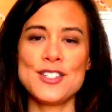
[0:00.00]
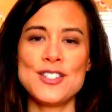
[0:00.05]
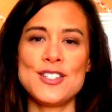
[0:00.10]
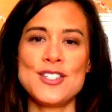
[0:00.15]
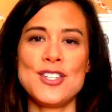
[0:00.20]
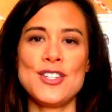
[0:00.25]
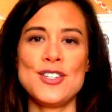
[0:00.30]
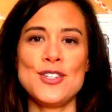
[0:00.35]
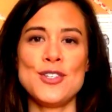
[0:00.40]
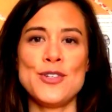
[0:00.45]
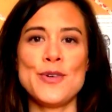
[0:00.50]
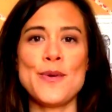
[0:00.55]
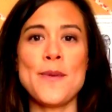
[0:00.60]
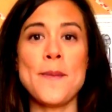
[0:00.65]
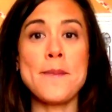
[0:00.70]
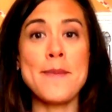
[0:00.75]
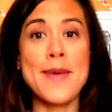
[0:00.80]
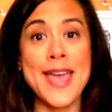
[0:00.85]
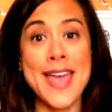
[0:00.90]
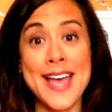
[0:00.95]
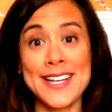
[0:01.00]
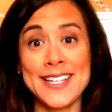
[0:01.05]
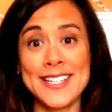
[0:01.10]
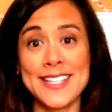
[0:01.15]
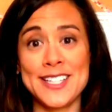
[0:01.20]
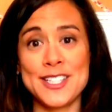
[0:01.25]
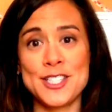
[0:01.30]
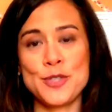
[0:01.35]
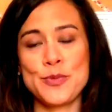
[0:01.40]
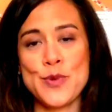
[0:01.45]
to
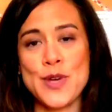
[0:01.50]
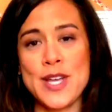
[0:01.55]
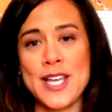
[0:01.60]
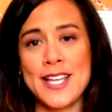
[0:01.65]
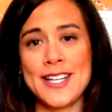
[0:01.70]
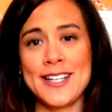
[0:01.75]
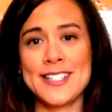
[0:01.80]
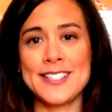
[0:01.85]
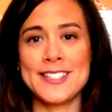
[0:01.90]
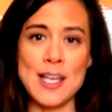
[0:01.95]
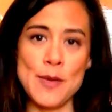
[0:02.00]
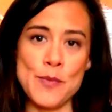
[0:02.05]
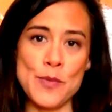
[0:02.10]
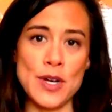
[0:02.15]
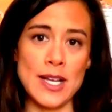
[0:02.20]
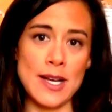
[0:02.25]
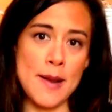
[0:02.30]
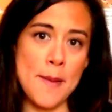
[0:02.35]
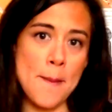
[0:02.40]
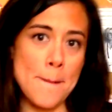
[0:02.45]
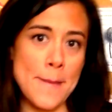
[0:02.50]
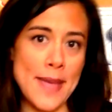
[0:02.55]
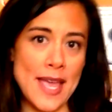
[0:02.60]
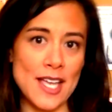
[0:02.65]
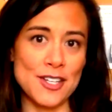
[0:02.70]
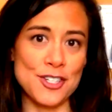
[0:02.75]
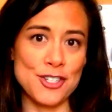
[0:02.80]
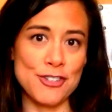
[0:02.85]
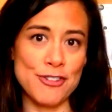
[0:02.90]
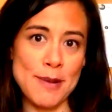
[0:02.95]
manage when someone
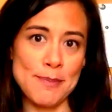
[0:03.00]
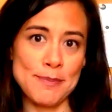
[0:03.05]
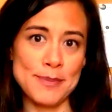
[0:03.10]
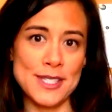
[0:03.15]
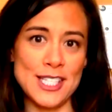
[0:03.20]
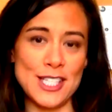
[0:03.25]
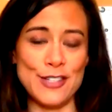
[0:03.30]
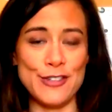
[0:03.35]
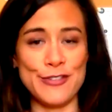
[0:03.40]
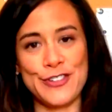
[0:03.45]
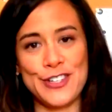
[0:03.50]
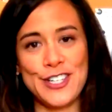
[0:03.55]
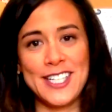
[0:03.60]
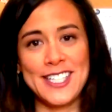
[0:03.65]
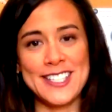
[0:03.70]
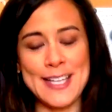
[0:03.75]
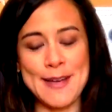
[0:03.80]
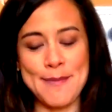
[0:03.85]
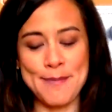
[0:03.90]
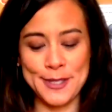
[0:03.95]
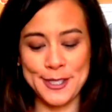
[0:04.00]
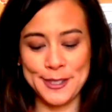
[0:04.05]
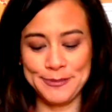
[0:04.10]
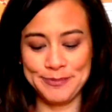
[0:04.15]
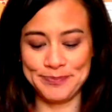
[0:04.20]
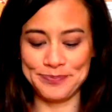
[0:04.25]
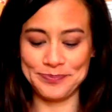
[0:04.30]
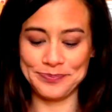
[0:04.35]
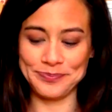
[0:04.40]
man-terrupts you, for example.